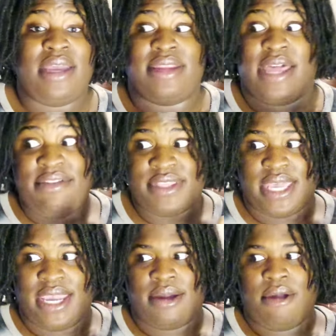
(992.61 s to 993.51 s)
Not
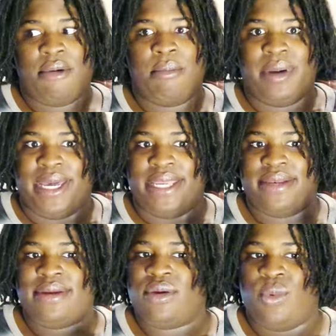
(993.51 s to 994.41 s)
everything, but
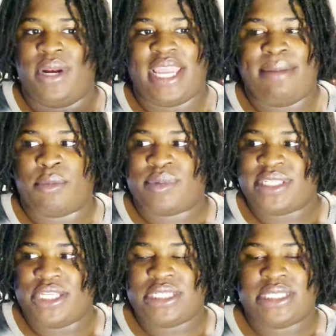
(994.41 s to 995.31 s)
when it came to
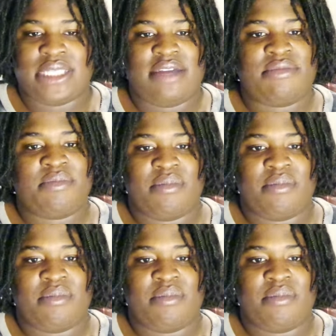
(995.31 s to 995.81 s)
percentages and stuff,